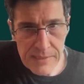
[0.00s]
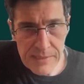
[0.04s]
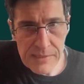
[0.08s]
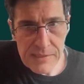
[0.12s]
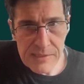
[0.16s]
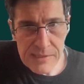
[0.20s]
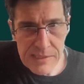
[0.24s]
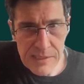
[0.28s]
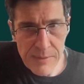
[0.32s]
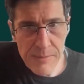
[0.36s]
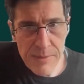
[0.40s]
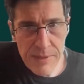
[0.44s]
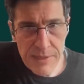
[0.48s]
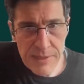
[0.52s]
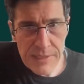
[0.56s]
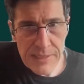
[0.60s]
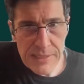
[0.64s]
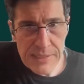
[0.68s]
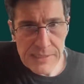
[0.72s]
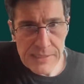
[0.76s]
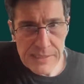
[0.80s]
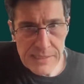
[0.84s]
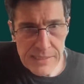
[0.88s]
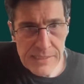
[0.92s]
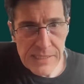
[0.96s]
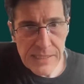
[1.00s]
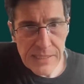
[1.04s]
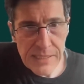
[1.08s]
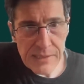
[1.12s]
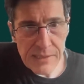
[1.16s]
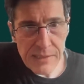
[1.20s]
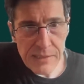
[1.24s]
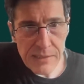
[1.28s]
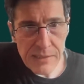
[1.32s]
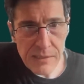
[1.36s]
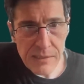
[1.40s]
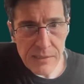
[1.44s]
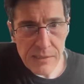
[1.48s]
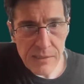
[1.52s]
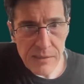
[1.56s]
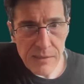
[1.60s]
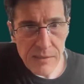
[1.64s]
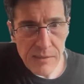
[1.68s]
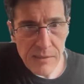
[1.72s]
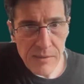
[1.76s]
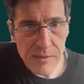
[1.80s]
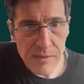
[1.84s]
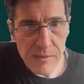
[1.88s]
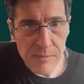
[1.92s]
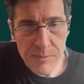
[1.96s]
something like CSAT,
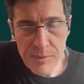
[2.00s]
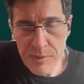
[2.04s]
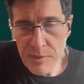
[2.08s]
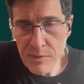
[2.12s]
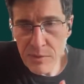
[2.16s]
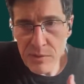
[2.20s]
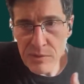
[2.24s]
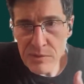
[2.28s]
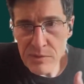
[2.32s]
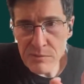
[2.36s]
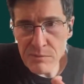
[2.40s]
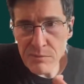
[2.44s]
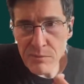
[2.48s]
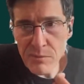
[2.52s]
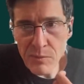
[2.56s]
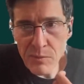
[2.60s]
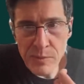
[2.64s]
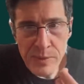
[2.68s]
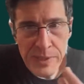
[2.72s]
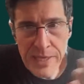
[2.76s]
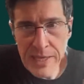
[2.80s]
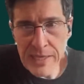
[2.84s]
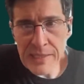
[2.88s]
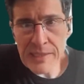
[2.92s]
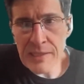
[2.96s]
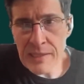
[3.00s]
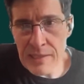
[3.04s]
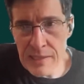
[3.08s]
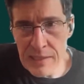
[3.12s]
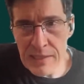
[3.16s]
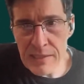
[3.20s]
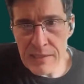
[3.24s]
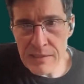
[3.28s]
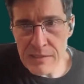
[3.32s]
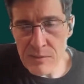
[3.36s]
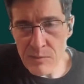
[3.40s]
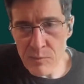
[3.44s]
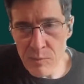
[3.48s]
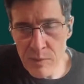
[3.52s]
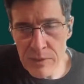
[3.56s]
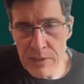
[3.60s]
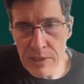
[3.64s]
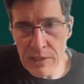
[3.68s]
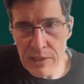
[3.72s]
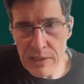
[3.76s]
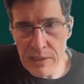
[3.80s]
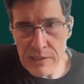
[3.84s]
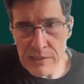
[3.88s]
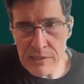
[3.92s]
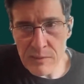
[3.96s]
because we analyze what
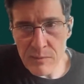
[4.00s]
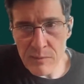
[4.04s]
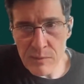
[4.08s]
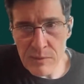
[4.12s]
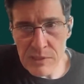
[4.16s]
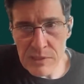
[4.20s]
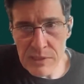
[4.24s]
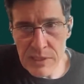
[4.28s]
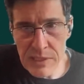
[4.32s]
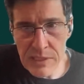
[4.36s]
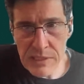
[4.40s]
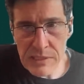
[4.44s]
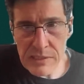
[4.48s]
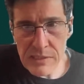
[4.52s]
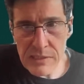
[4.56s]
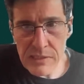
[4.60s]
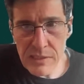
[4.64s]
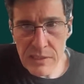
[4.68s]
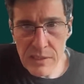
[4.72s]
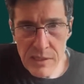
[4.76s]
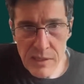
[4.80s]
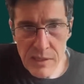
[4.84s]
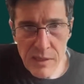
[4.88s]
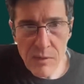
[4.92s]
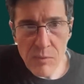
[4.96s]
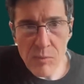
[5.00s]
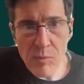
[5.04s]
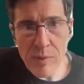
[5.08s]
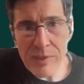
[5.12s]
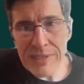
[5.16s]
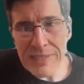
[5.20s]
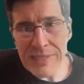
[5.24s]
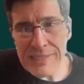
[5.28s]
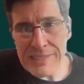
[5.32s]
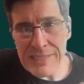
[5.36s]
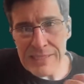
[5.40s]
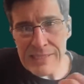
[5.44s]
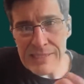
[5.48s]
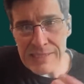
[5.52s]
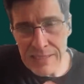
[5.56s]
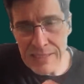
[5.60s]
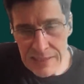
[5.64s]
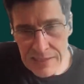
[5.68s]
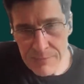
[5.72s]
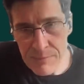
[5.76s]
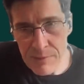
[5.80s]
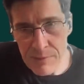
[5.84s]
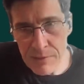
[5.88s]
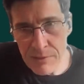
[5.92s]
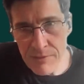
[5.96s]
the customer says, what is the
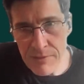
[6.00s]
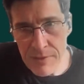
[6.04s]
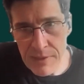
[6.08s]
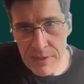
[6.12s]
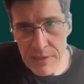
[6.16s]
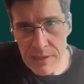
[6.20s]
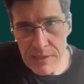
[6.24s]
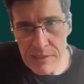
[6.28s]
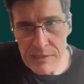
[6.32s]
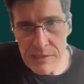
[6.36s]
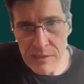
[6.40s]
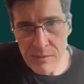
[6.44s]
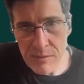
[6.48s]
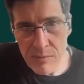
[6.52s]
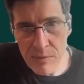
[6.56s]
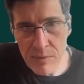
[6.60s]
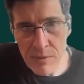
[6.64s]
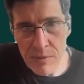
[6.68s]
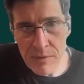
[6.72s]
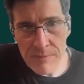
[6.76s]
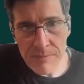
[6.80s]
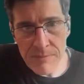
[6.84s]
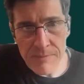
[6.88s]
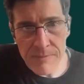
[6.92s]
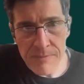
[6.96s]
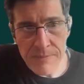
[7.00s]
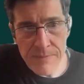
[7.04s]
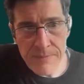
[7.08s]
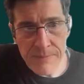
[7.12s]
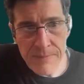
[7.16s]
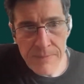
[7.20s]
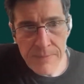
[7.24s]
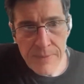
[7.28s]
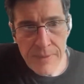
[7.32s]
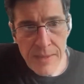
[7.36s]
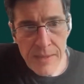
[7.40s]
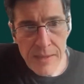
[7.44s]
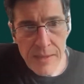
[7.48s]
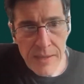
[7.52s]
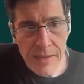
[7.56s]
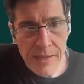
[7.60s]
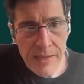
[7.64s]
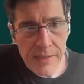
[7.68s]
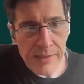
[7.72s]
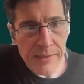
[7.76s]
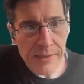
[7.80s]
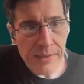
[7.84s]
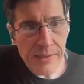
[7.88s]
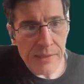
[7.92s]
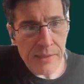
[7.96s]
sentiment of the customer,
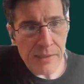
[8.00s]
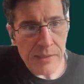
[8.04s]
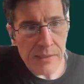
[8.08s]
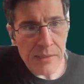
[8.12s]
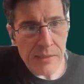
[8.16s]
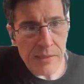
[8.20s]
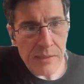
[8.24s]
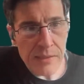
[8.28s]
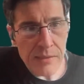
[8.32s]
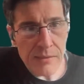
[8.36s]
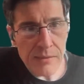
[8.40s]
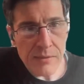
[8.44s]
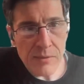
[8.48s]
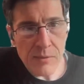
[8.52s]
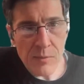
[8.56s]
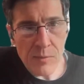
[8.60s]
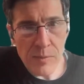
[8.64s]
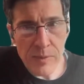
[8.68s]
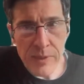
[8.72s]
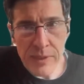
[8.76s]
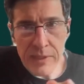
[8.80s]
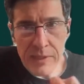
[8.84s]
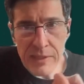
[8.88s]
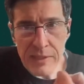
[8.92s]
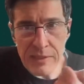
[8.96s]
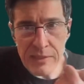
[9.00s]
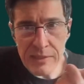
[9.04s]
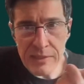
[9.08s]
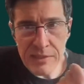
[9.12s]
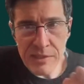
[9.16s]
and we